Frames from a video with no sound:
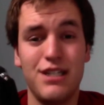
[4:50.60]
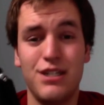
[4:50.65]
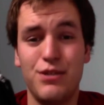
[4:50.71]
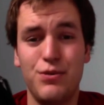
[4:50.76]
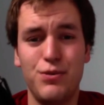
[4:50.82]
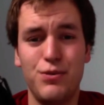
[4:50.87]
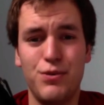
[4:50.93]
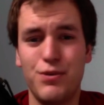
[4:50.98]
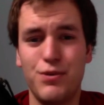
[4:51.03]

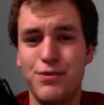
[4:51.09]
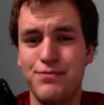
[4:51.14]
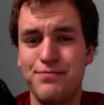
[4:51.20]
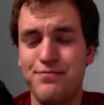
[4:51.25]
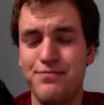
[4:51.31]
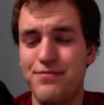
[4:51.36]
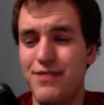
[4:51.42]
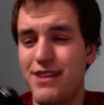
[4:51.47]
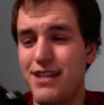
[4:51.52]
Ooh,
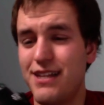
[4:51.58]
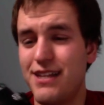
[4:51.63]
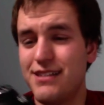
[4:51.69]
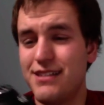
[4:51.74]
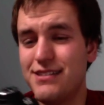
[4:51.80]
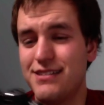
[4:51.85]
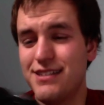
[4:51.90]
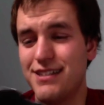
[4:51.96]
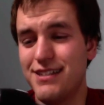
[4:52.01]

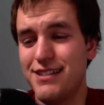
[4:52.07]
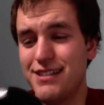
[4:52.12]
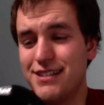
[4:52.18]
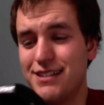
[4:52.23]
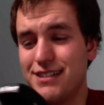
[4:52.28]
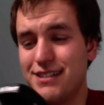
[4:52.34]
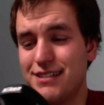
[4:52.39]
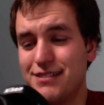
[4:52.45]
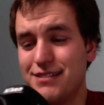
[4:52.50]
that's
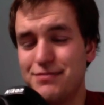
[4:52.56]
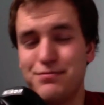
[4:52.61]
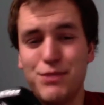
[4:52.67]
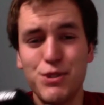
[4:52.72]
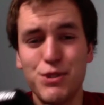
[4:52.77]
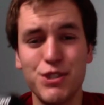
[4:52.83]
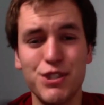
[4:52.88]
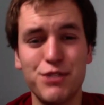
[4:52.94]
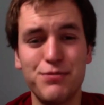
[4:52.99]
a
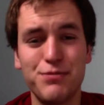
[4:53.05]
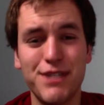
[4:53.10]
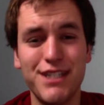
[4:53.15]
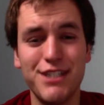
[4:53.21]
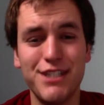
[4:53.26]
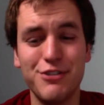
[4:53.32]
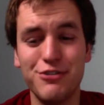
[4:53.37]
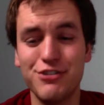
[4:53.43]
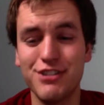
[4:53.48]
music to my
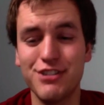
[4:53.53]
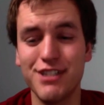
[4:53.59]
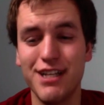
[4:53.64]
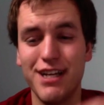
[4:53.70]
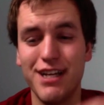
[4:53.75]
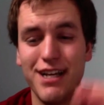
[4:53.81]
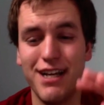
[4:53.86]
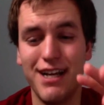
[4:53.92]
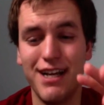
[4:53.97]
ears,
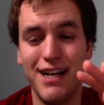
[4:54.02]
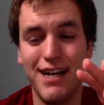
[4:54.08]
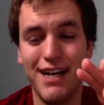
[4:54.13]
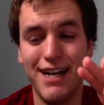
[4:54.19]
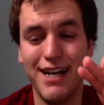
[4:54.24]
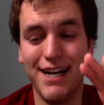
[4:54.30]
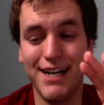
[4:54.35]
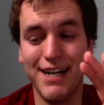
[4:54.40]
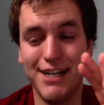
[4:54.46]

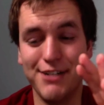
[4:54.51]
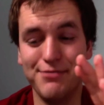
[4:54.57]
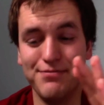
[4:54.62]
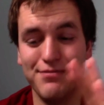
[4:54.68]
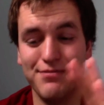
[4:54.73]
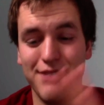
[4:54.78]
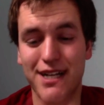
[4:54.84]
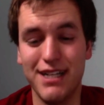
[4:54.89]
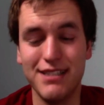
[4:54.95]

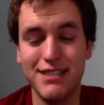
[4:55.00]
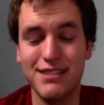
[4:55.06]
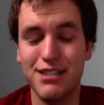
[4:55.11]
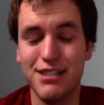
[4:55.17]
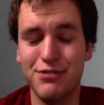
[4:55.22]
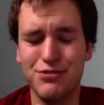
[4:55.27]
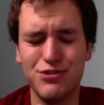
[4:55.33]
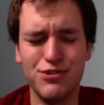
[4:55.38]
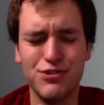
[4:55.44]
and it
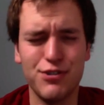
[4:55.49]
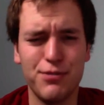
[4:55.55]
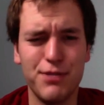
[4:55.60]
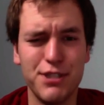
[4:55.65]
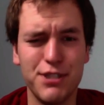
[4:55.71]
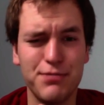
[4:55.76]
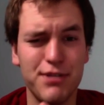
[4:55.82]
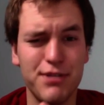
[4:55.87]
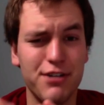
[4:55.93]
sounds so
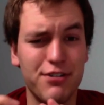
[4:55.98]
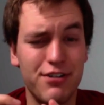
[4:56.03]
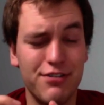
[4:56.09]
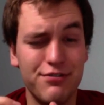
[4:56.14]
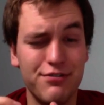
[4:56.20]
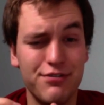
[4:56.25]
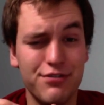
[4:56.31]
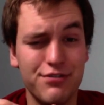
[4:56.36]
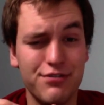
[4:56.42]
much better on a
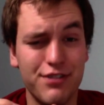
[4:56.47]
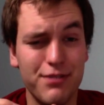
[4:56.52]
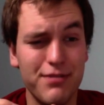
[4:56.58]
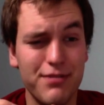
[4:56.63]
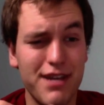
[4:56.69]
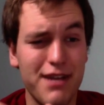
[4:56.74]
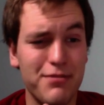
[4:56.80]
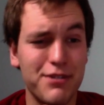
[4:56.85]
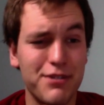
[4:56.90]
full frame
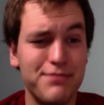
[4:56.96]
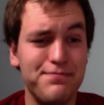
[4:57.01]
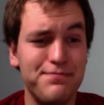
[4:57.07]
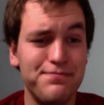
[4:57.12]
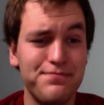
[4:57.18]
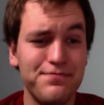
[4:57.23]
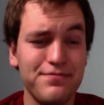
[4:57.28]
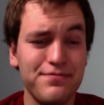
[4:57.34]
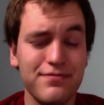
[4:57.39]
camera.
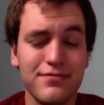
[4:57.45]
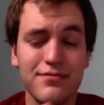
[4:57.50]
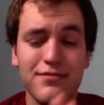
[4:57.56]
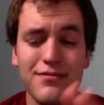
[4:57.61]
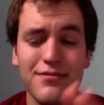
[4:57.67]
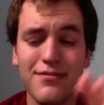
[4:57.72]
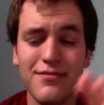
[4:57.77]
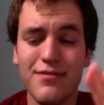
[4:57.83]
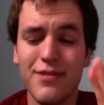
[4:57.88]

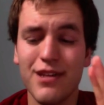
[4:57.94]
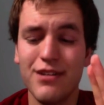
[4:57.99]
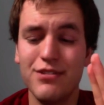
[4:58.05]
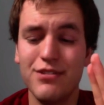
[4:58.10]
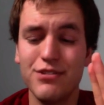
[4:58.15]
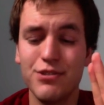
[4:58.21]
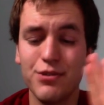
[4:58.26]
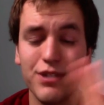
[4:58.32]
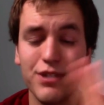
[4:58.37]

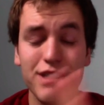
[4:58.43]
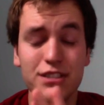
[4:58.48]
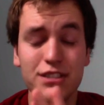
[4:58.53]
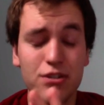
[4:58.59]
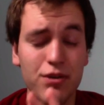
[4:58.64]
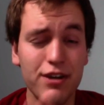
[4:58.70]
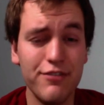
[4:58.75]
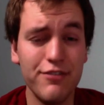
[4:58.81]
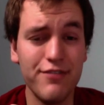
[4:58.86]
So it is
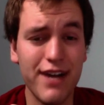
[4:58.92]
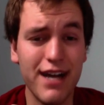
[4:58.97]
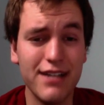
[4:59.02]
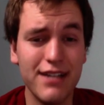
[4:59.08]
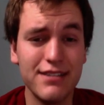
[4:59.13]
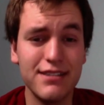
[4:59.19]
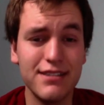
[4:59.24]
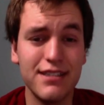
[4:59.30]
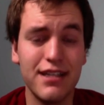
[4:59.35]
quite
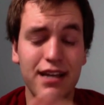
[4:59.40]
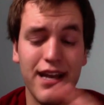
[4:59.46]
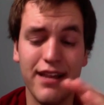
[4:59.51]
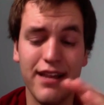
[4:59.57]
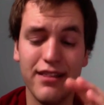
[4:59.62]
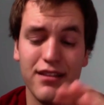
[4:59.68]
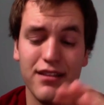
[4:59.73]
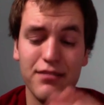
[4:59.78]
fast, and the